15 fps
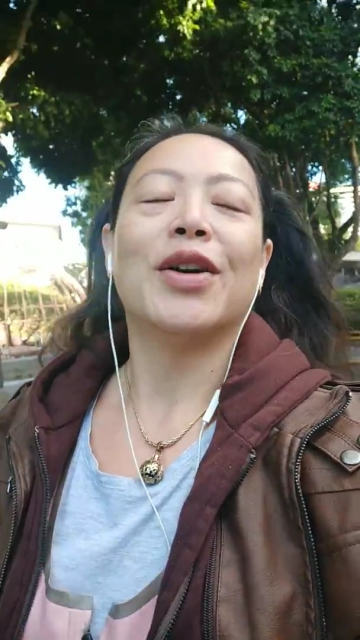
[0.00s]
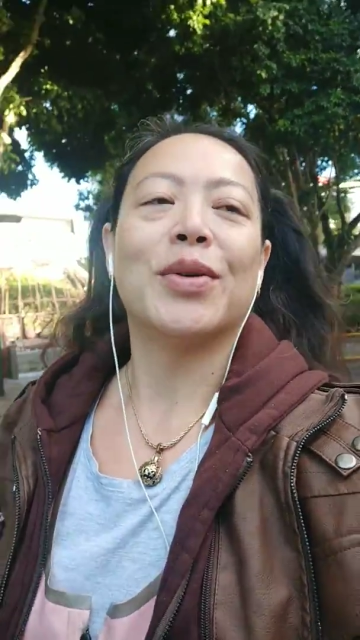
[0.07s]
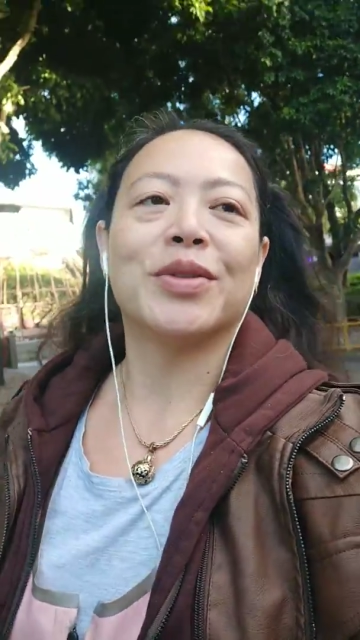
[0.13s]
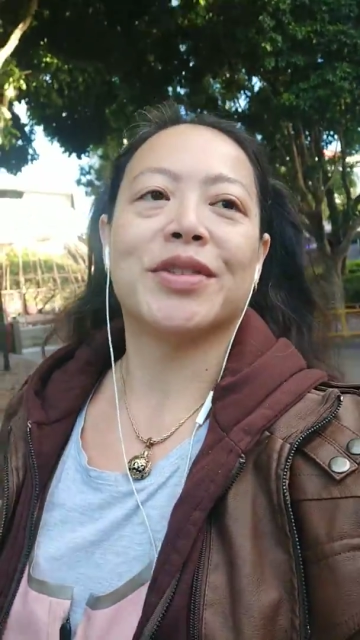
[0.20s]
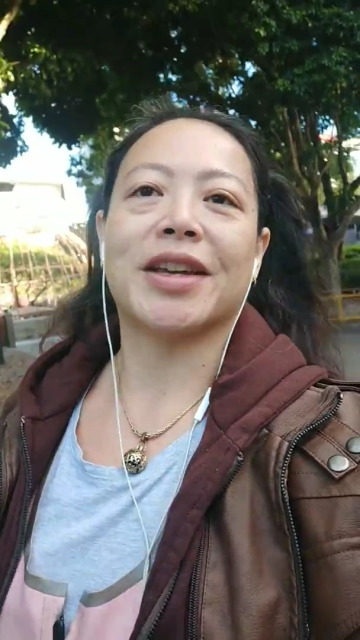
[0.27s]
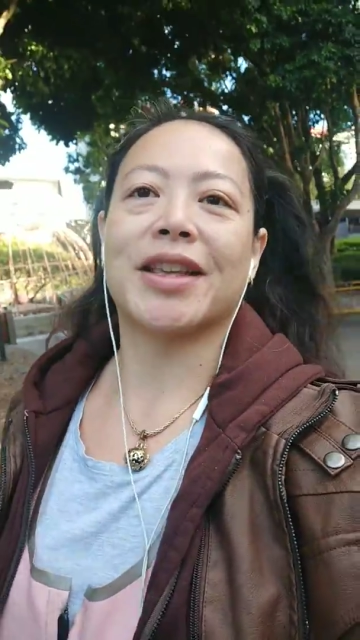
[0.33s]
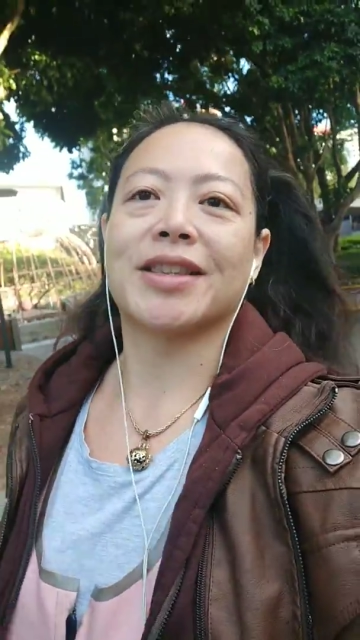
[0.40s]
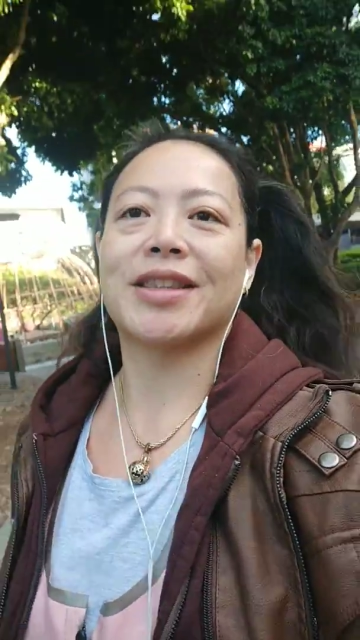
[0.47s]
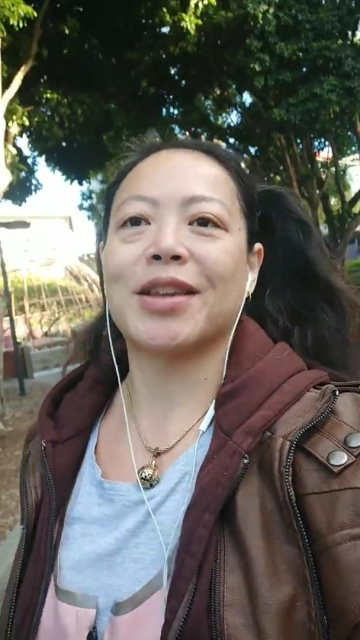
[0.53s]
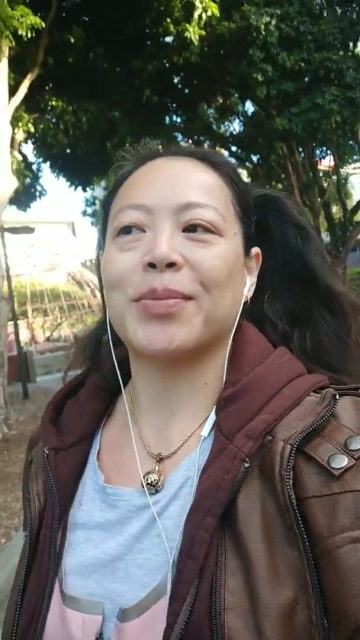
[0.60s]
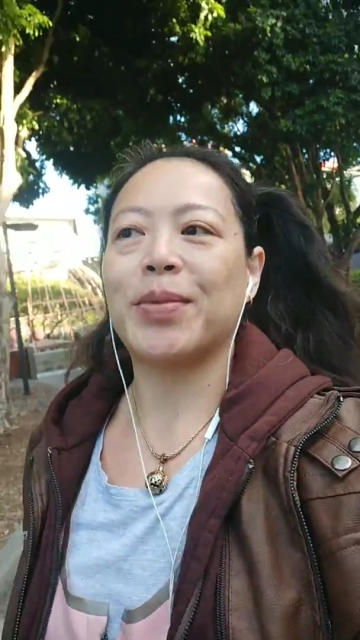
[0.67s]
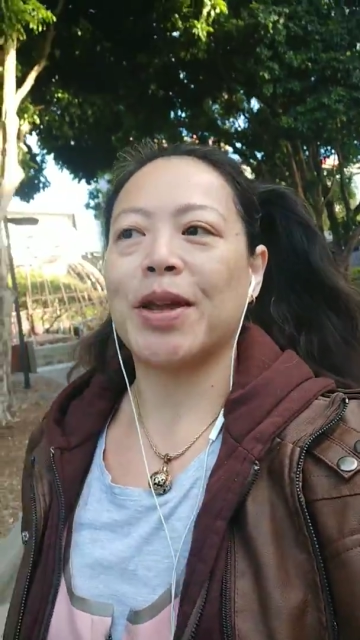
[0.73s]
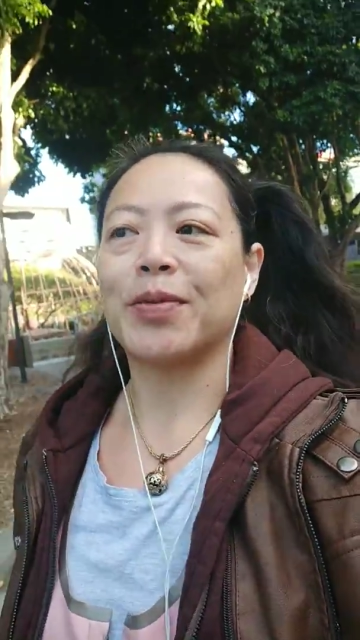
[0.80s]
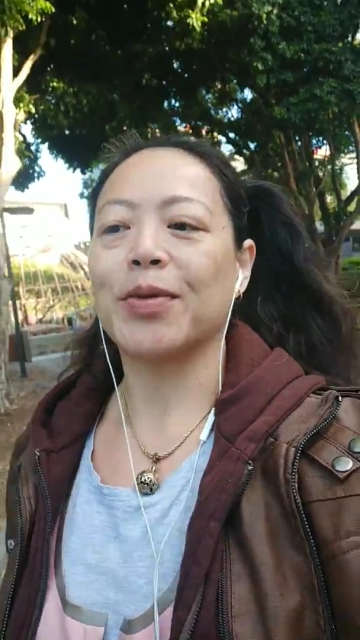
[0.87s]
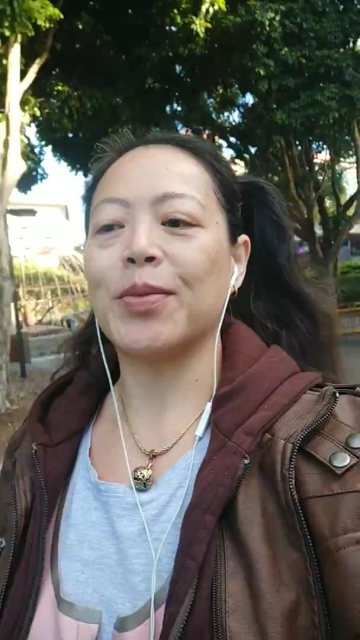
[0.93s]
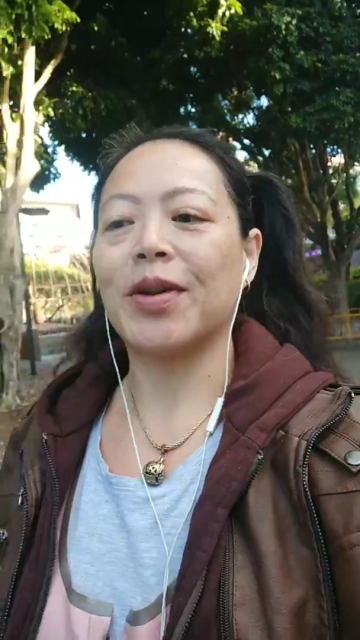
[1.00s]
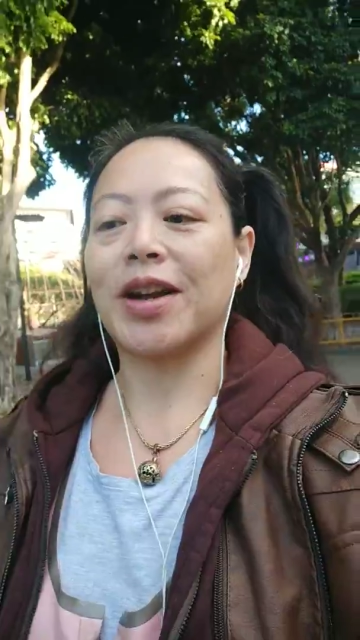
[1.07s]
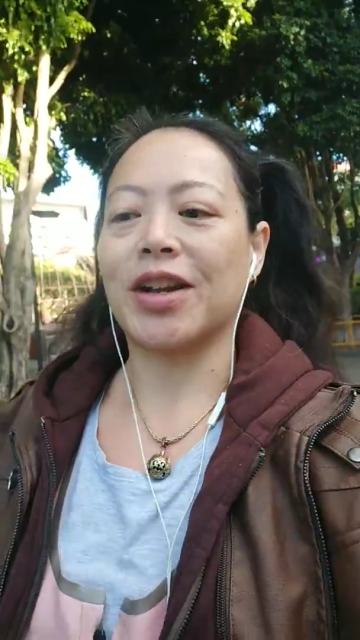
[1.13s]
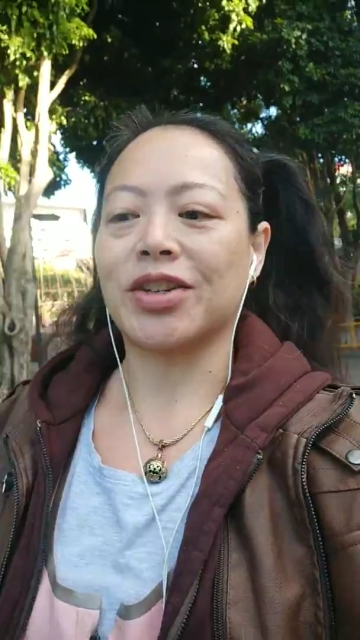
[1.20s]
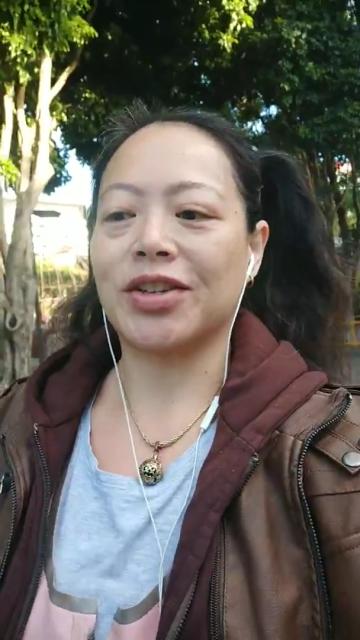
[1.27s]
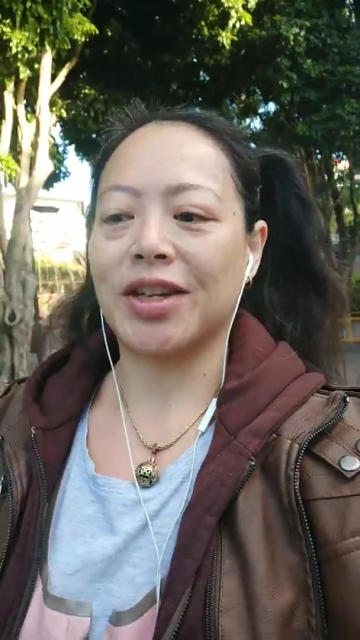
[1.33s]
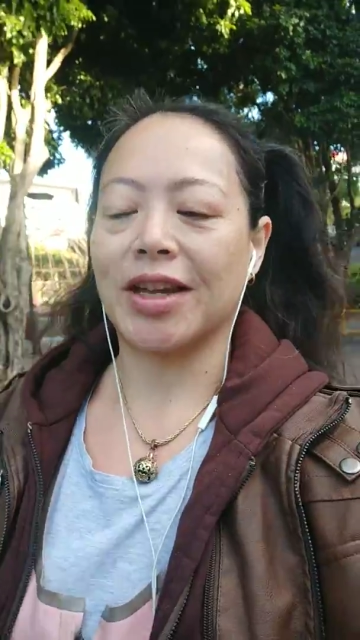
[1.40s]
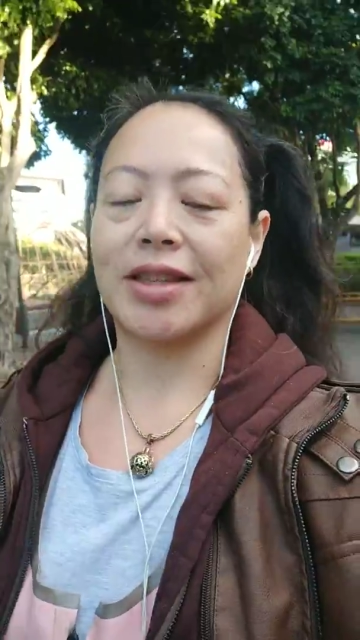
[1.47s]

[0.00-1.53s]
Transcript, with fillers: was that some people might actually